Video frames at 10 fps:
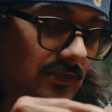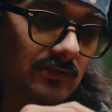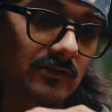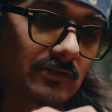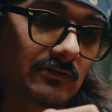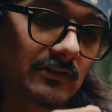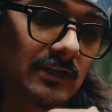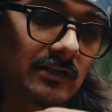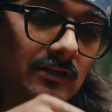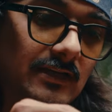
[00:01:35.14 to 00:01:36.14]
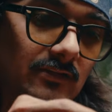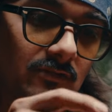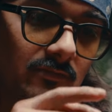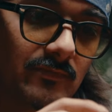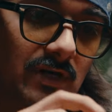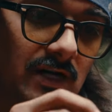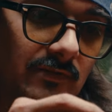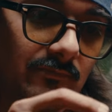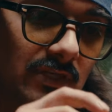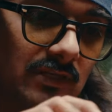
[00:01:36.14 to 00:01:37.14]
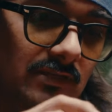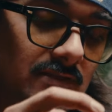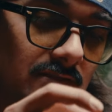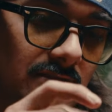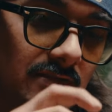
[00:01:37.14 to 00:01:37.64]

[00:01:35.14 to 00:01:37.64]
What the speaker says: unscrewing that little bottom piece in